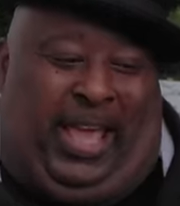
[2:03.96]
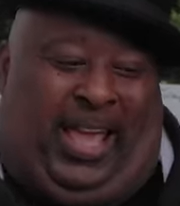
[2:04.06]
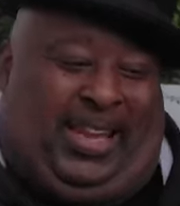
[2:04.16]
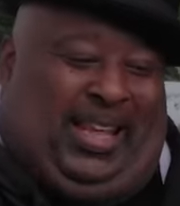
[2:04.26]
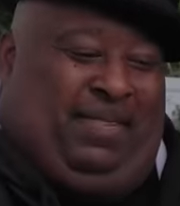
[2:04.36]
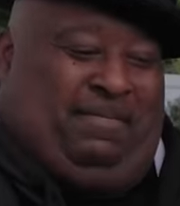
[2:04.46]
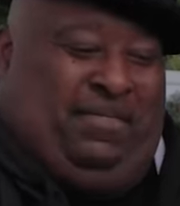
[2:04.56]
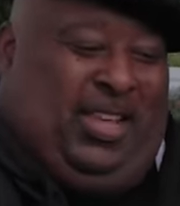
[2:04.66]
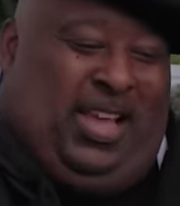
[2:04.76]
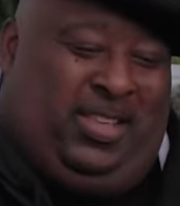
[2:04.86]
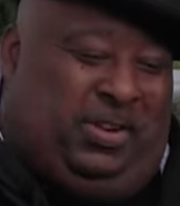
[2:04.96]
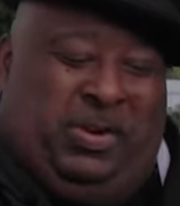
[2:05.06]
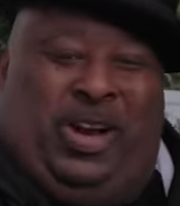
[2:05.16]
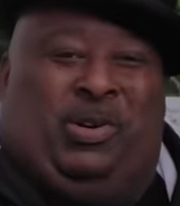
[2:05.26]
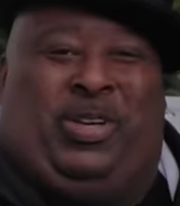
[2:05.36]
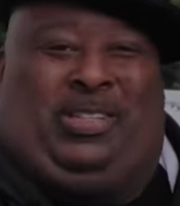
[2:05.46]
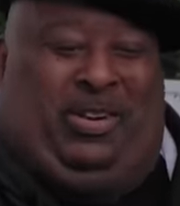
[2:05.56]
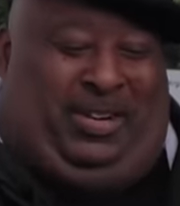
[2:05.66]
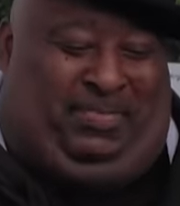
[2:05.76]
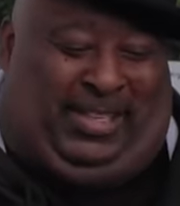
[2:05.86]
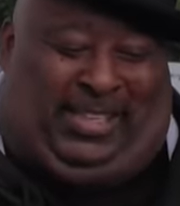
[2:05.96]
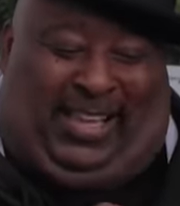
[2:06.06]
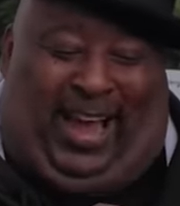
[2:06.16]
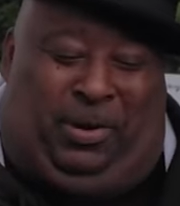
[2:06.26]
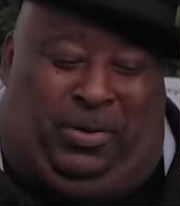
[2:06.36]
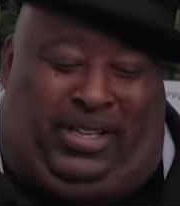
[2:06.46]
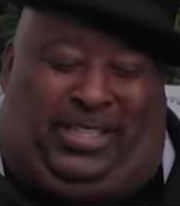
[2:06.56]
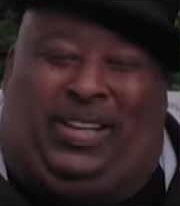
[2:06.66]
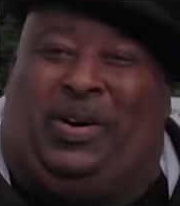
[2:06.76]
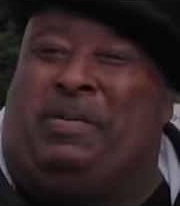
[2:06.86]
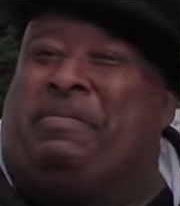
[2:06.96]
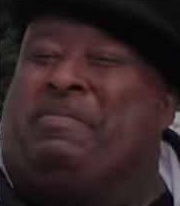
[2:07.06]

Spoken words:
candy, you know it's gonna be sour, so.